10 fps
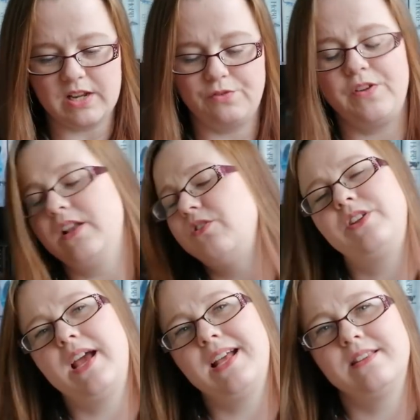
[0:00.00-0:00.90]
feel on
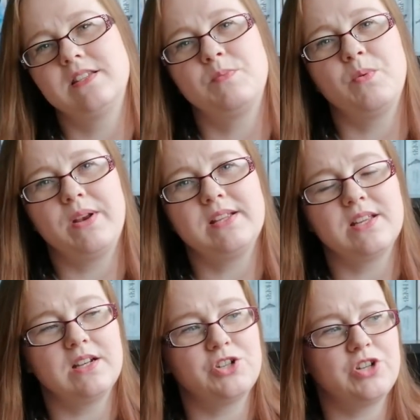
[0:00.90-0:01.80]
your hands, but when it's
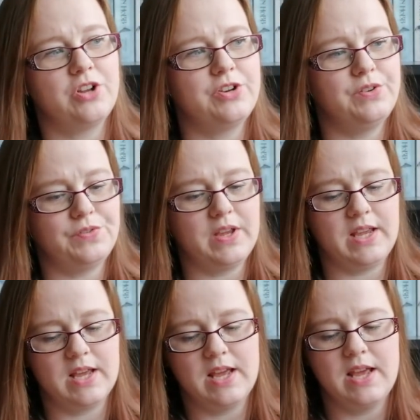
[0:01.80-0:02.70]
actually on your
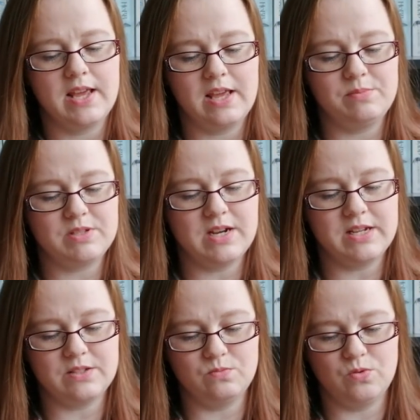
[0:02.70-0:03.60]
feet, it keeps
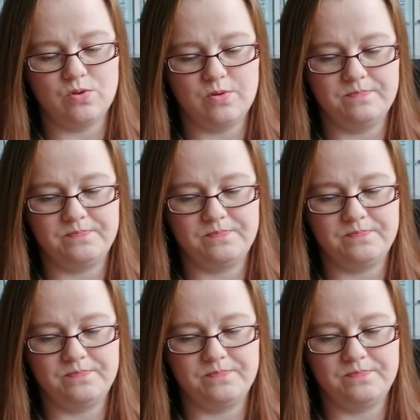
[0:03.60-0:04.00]
nice and warm.